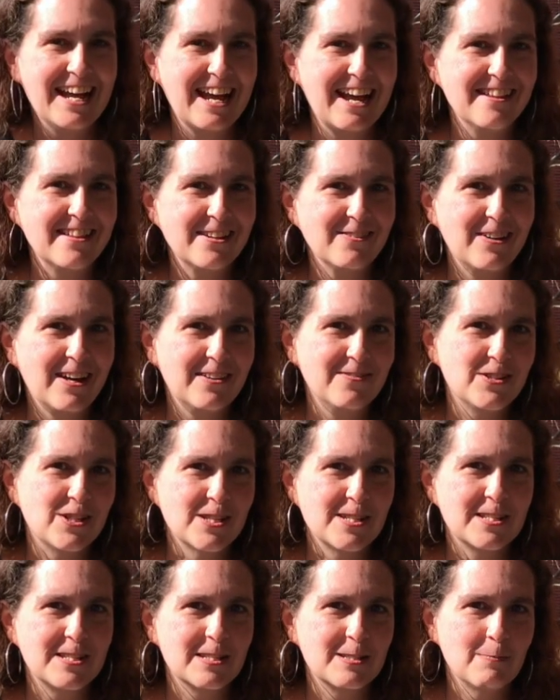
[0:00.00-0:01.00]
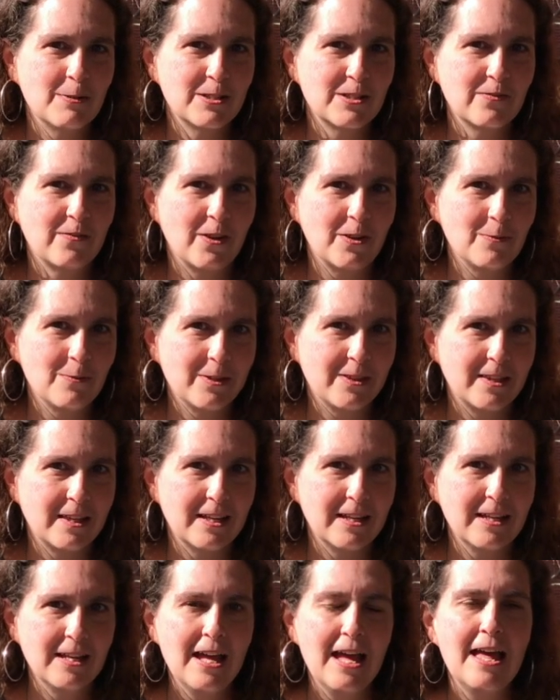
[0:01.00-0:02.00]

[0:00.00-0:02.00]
and they will have just as much fun with it.